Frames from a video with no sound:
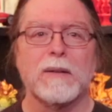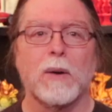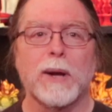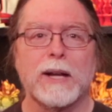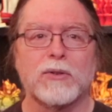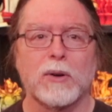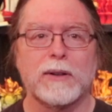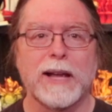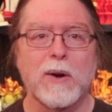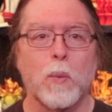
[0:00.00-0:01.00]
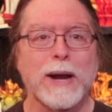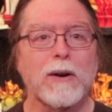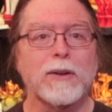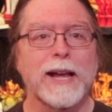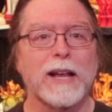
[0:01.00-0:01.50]
Okay, so today
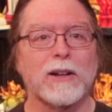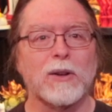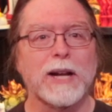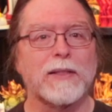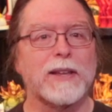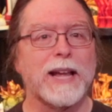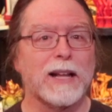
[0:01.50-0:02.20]
we're taking a look at the